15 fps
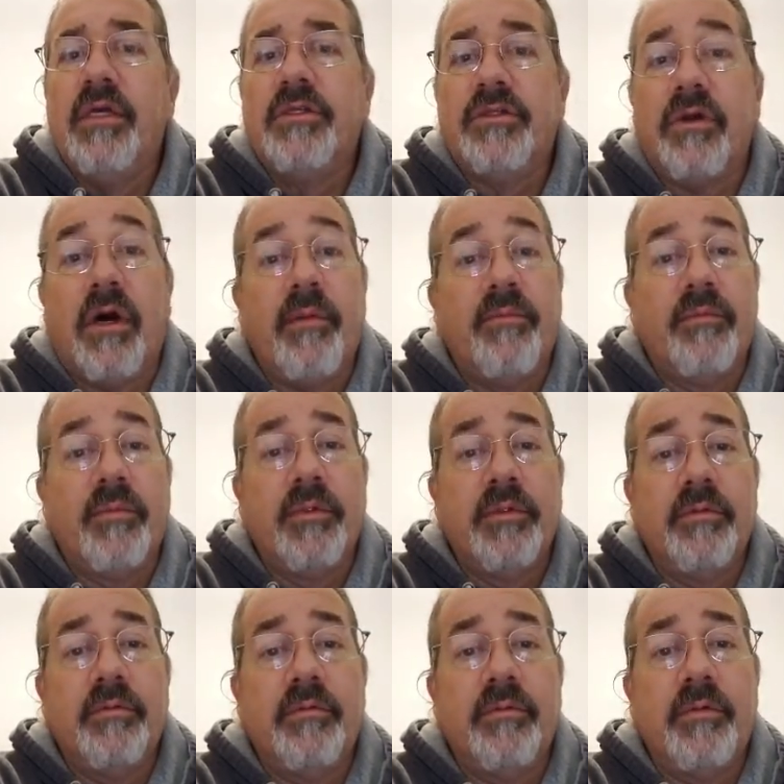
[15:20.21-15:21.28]
So I'm
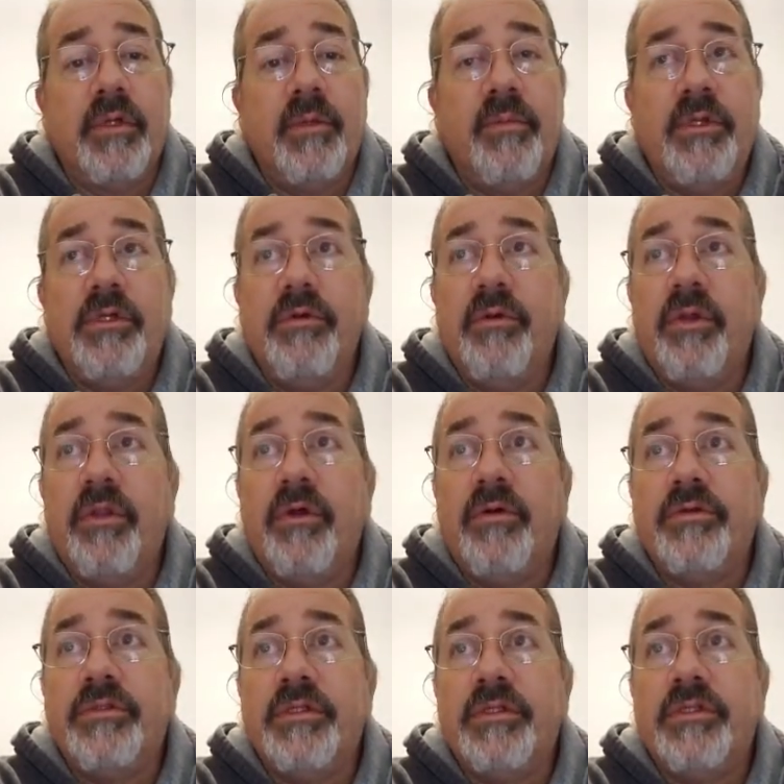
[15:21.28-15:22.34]
going to be doing
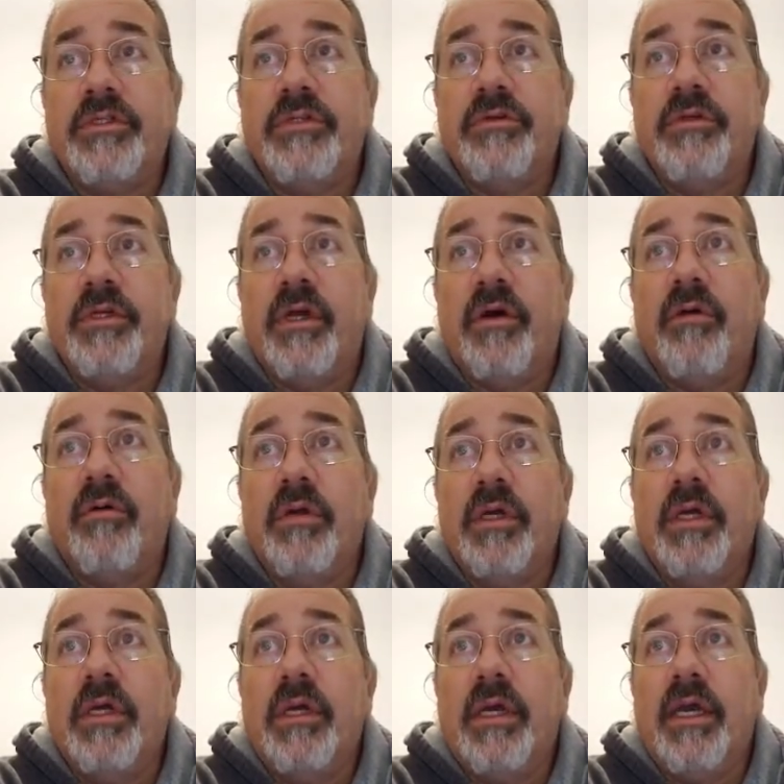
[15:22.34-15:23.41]
those in studio
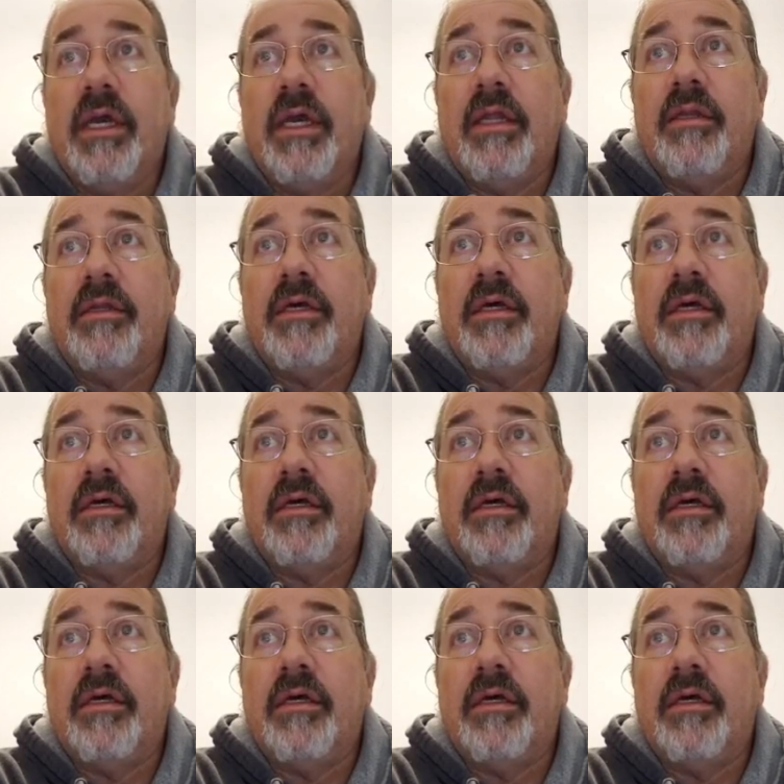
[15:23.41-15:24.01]
and